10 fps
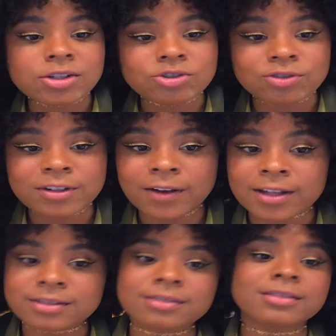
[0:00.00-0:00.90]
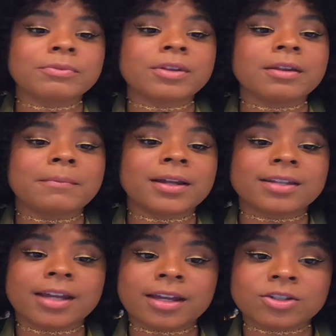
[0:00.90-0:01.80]
industry advice. It's something that my
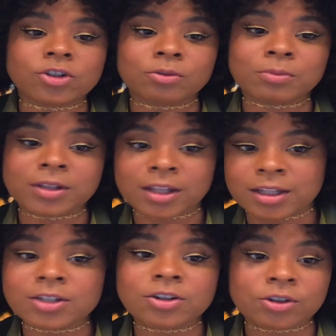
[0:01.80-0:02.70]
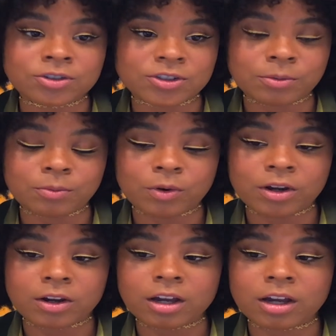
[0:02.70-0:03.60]
dad told me that he heard
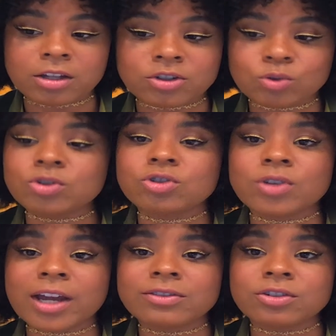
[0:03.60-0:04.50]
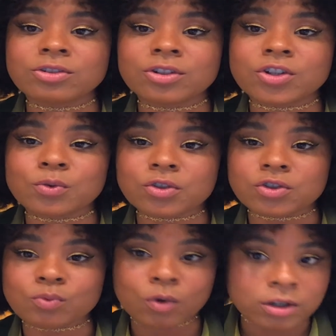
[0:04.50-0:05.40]
somewhere. Do what you have to do
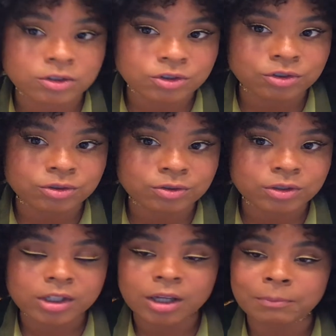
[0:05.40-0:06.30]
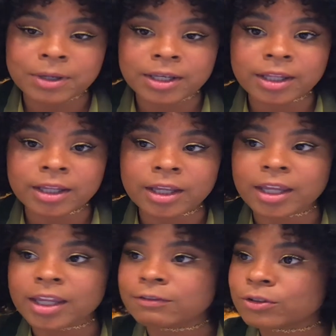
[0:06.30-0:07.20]
what you want to do.
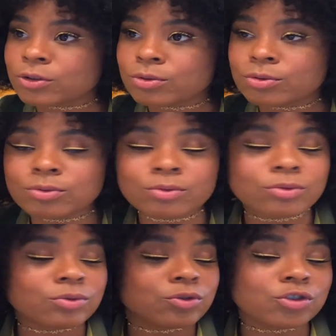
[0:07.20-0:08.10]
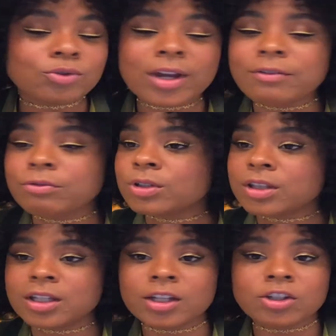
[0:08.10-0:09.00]
Meaning, if you do
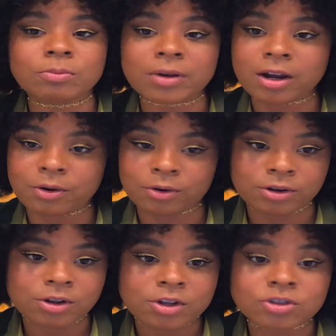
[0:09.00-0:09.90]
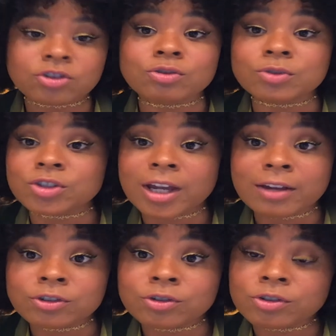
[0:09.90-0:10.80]
everything in your power to do what you
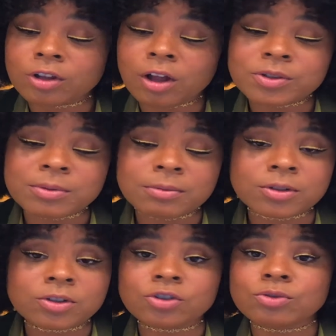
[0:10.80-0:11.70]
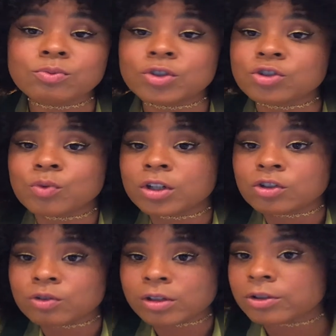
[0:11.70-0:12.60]
have to do, you'll always be able to do what you
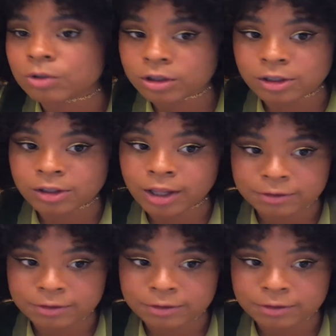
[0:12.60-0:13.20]
want to do later on in